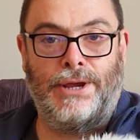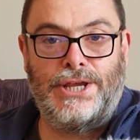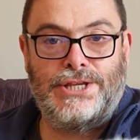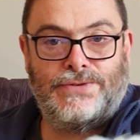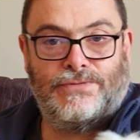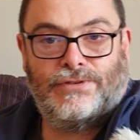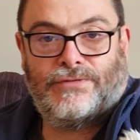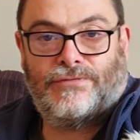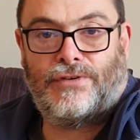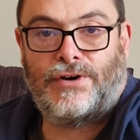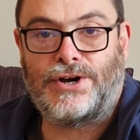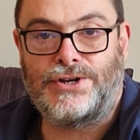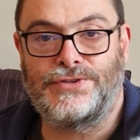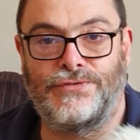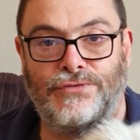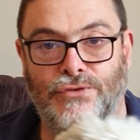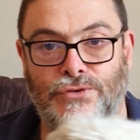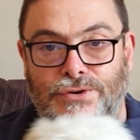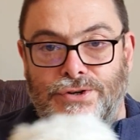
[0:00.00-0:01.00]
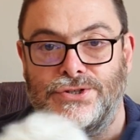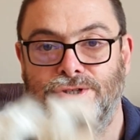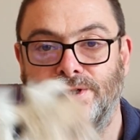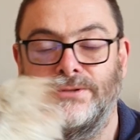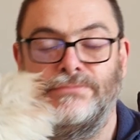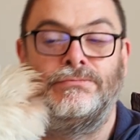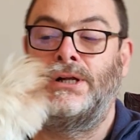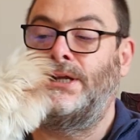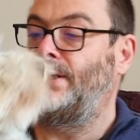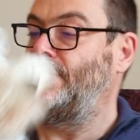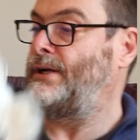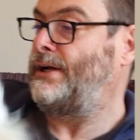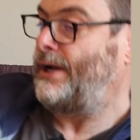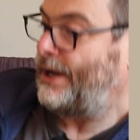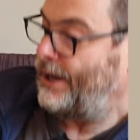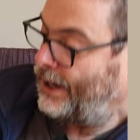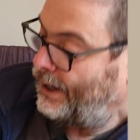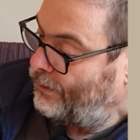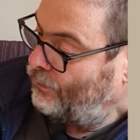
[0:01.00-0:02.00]
piece of advice for us.
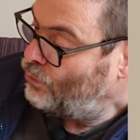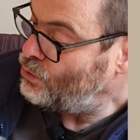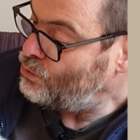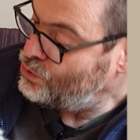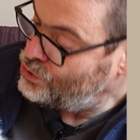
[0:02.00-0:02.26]
What